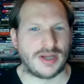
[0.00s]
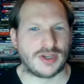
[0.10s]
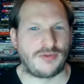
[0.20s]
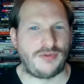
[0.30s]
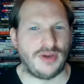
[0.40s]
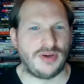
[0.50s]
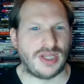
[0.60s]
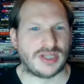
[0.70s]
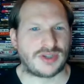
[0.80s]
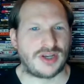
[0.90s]
has a feeling
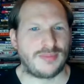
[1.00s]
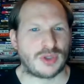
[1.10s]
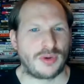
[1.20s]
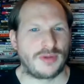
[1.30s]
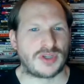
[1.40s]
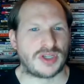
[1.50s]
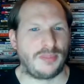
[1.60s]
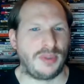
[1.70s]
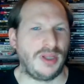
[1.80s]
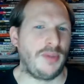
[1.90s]
that some sort of
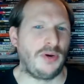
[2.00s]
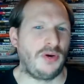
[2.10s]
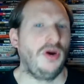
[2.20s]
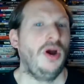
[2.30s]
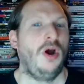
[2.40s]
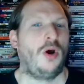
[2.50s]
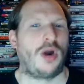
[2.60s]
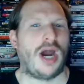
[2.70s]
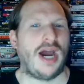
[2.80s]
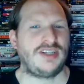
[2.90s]
subliminal
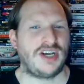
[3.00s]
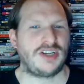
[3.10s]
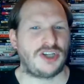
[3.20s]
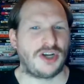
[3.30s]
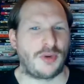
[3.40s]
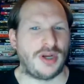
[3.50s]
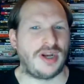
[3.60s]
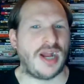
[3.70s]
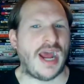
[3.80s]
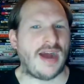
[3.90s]
or high-tech
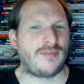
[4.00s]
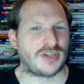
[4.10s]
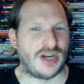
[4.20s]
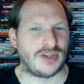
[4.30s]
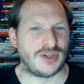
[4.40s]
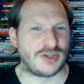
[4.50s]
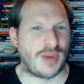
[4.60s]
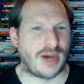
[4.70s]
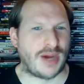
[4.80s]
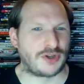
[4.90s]
generated advertising is
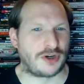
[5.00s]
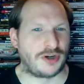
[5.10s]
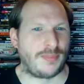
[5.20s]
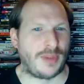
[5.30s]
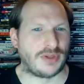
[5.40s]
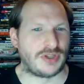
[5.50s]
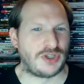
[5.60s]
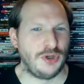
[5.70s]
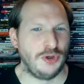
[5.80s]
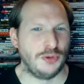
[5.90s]
bound to turn up on the
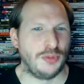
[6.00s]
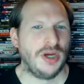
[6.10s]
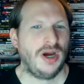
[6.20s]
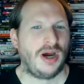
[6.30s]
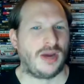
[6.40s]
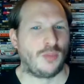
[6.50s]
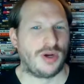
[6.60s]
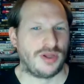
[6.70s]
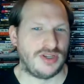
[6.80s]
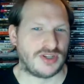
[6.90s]
tube on
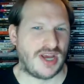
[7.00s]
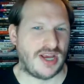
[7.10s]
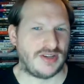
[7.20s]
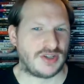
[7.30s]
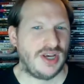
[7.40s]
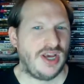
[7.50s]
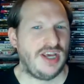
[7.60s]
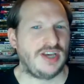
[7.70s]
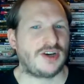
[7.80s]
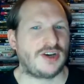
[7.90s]
one of these days.
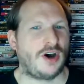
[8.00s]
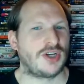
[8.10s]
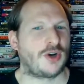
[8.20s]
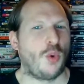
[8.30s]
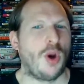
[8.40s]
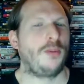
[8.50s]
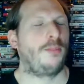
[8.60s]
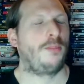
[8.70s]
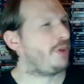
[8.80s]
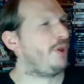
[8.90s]
He calls it,
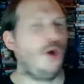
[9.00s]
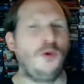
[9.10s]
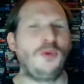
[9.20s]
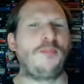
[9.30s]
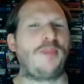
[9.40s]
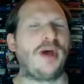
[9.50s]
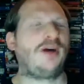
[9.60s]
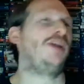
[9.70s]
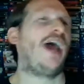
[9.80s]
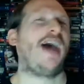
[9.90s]
quote,
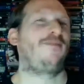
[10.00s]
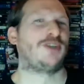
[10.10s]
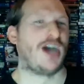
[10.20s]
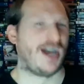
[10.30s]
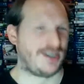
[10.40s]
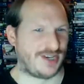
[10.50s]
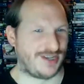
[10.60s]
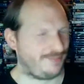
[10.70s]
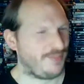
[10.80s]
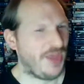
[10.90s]
below-the-belt advertising.
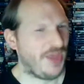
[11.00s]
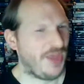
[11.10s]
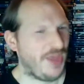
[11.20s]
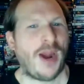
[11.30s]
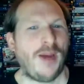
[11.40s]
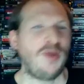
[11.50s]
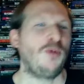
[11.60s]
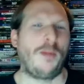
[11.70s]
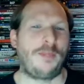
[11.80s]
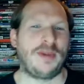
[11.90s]
It probably
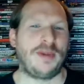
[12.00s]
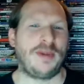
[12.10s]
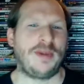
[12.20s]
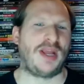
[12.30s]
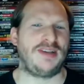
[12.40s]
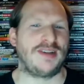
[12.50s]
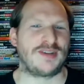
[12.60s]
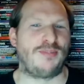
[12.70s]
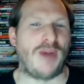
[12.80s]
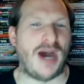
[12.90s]
won't be as blatant
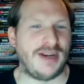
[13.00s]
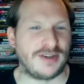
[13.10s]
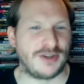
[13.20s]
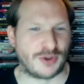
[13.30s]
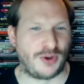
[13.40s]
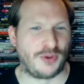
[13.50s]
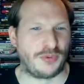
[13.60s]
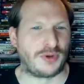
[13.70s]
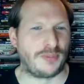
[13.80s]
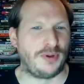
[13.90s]
as mind control
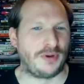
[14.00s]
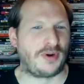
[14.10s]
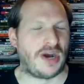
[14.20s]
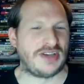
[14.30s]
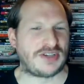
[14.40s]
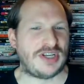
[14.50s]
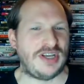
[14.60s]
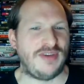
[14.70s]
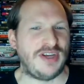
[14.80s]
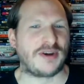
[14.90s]
through computerized
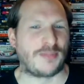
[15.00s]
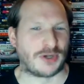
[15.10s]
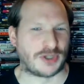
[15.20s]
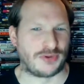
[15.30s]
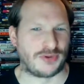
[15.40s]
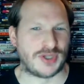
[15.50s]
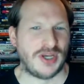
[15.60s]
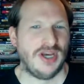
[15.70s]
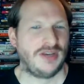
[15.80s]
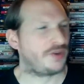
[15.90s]
TV commercials,
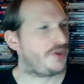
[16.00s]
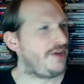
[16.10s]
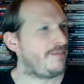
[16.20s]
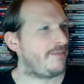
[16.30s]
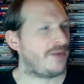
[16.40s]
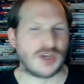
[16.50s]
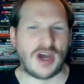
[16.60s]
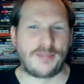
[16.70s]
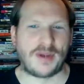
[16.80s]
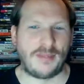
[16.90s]
the theme of his
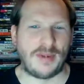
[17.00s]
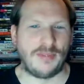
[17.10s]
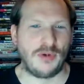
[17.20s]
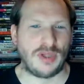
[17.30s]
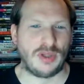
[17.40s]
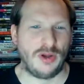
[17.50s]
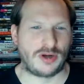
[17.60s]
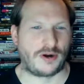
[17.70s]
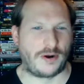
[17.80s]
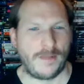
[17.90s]
upcoming movie
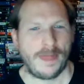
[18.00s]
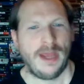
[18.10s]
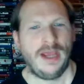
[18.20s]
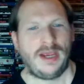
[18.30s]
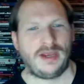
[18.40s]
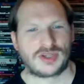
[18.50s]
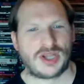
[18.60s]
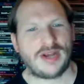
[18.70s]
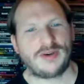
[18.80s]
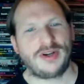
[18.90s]
Looker. It is
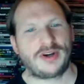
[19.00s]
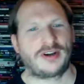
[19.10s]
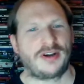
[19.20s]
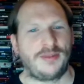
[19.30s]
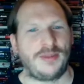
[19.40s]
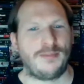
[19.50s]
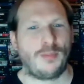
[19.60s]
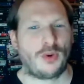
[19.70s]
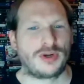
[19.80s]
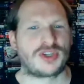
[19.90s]
likelier going to be
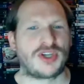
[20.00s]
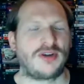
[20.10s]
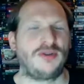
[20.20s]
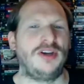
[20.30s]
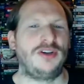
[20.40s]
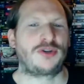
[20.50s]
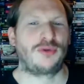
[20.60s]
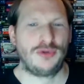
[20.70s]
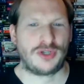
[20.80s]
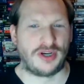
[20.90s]
more subtle
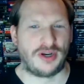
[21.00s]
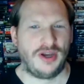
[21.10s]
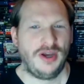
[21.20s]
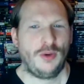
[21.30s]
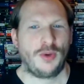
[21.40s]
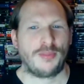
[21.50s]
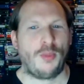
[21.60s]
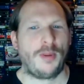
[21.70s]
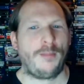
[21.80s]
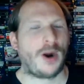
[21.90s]
intrusion, with
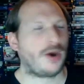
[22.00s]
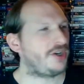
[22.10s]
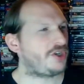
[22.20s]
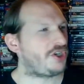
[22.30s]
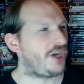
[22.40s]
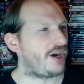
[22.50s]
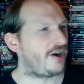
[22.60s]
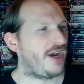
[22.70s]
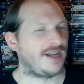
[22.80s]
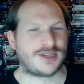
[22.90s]
more market
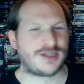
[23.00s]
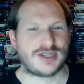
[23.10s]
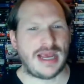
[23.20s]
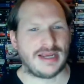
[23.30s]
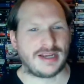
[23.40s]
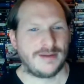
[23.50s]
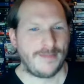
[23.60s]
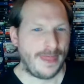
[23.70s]
share at stake.